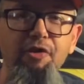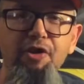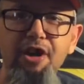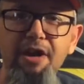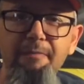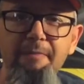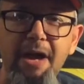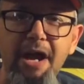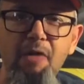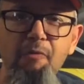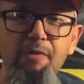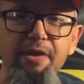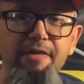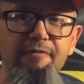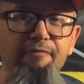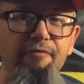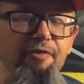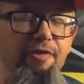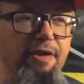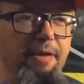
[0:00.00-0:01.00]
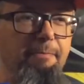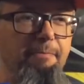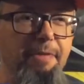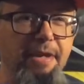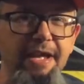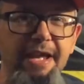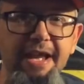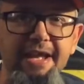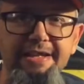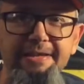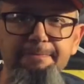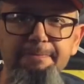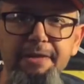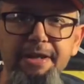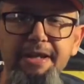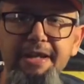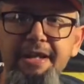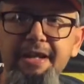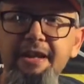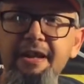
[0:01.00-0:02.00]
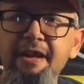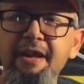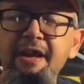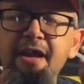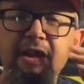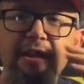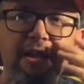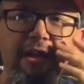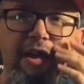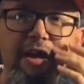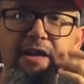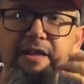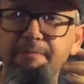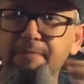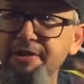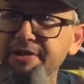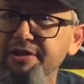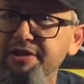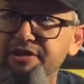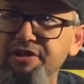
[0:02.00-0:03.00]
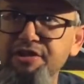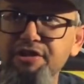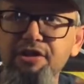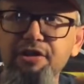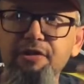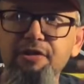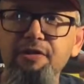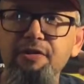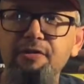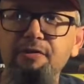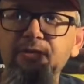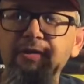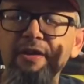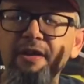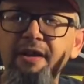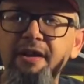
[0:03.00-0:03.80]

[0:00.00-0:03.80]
come out with for the PSP, the PlayStation 2.